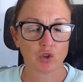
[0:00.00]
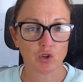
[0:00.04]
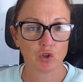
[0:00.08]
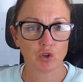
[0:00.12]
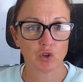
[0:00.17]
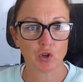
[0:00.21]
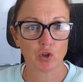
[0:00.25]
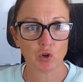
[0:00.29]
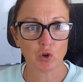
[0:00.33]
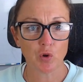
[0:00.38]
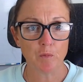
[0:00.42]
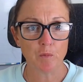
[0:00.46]

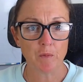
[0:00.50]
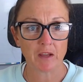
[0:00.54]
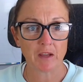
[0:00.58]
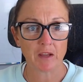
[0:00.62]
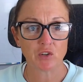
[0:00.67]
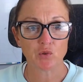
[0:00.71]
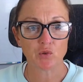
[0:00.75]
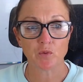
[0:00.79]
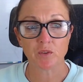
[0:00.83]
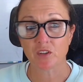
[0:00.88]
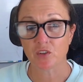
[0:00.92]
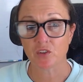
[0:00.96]
too
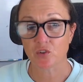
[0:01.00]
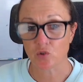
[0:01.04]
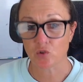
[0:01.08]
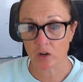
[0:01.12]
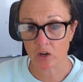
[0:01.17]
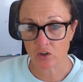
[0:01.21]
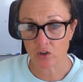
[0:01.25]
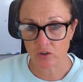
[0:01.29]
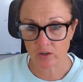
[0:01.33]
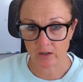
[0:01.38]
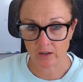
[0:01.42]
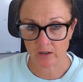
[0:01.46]
much
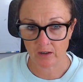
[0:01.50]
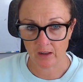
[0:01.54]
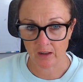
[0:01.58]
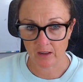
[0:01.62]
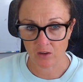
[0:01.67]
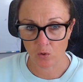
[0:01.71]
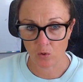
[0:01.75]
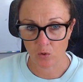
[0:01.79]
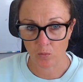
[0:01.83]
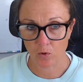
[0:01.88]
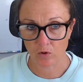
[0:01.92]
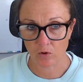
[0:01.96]
restriction in
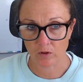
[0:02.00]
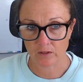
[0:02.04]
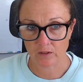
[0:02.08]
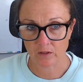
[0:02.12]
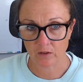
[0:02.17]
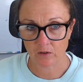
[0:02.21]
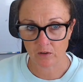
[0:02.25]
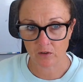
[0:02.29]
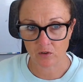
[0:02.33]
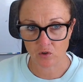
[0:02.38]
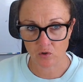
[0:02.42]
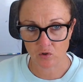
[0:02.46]
your ball and
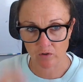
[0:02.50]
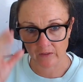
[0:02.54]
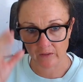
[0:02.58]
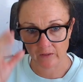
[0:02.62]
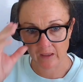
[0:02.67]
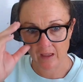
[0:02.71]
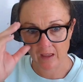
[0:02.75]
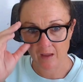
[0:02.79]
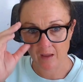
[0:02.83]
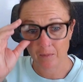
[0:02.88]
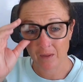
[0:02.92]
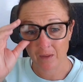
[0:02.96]
socket joint of the
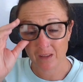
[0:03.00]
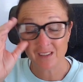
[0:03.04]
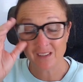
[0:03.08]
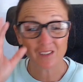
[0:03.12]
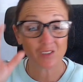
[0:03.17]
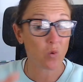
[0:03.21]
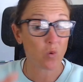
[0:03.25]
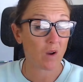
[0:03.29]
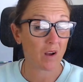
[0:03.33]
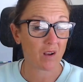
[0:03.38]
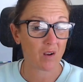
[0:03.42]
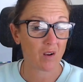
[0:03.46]
hip? This is
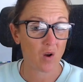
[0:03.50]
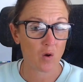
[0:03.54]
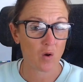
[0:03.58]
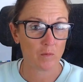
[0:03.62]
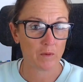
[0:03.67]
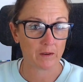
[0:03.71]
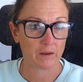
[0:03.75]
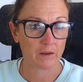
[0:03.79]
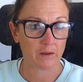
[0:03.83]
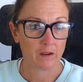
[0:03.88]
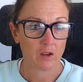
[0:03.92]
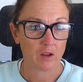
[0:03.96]
quite
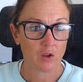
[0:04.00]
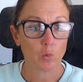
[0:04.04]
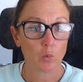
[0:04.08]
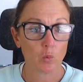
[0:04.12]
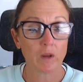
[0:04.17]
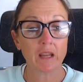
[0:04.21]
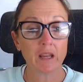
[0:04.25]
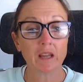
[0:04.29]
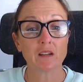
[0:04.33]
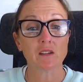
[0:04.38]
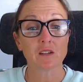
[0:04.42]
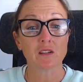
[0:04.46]
common. We
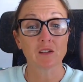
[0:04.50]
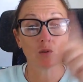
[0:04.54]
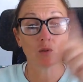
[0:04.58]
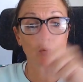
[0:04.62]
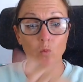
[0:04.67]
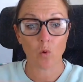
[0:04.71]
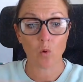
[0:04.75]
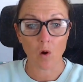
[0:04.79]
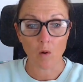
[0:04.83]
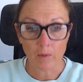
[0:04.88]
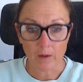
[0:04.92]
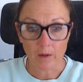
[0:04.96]
need to
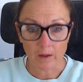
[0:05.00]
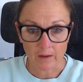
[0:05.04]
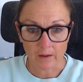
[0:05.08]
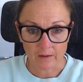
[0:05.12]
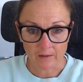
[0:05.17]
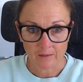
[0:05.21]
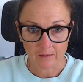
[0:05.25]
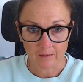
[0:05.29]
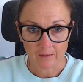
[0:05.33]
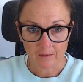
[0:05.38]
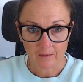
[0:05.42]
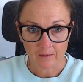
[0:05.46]
swap it.
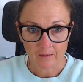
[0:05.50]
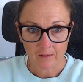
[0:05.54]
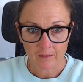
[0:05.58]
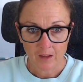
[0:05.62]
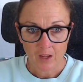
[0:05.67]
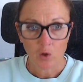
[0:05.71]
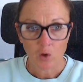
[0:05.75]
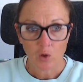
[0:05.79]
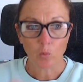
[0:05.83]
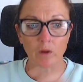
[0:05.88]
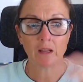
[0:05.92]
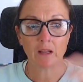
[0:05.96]

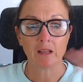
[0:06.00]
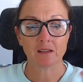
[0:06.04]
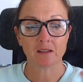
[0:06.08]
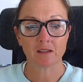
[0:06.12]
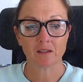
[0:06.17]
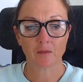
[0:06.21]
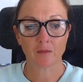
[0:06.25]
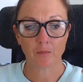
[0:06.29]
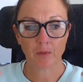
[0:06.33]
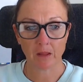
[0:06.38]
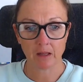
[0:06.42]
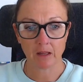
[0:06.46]
We need
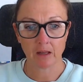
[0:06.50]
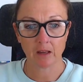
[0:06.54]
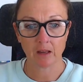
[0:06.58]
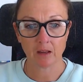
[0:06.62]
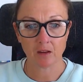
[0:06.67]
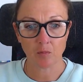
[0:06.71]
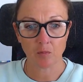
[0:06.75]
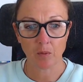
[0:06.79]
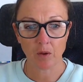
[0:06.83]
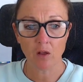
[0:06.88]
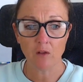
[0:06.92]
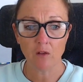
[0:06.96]
stability in
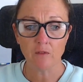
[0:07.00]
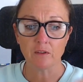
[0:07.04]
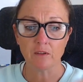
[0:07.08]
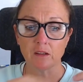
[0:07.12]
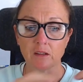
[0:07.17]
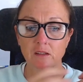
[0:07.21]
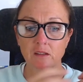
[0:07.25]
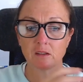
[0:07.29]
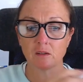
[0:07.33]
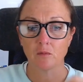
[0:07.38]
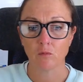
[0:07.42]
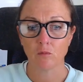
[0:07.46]
your
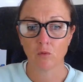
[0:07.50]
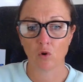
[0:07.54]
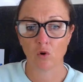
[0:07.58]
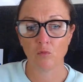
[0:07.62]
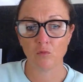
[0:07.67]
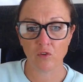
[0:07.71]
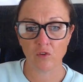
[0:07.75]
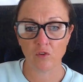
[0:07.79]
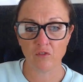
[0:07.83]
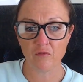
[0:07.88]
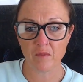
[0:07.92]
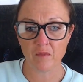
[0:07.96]
pelvis, more
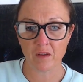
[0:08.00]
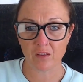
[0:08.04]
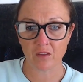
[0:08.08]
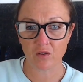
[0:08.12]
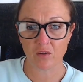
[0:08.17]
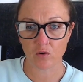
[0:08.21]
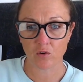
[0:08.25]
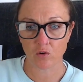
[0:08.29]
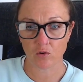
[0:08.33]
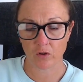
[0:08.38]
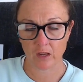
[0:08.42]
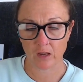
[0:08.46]
movement
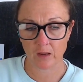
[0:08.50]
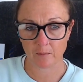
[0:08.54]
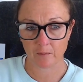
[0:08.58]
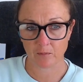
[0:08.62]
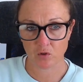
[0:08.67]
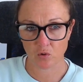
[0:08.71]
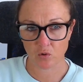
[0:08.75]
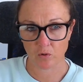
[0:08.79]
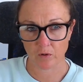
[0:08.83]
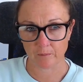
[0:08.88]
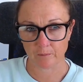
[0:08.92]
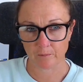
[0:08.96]
through your hip
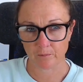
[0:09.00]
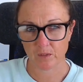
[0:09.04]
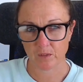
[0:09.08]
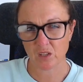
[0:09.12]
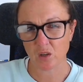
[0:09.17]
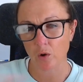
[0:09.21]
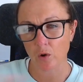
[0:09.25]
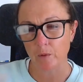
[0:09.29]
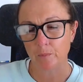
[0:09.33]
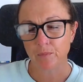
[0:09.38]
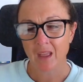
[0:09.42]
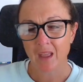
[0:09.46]
joint.
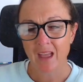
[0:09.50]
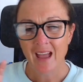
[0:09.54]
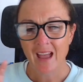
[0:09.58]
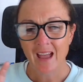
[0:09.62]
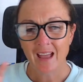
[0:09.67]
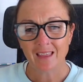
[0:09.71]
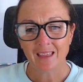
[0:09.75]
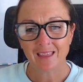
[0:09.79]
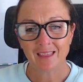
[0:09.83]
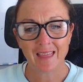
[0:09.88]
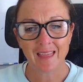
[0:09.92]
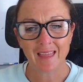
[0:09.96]
So
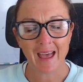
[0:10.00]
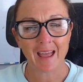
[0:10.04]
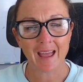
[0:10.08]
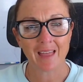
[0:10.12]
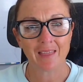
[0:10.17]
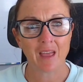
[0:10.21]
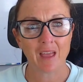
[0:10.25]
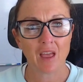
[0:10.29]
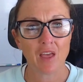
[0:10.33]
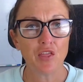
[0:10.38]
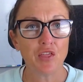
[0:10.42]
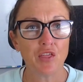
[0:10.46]

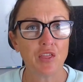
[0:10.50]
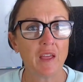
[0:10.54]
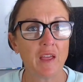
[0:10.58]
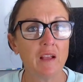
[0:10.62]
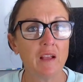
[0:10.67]
they're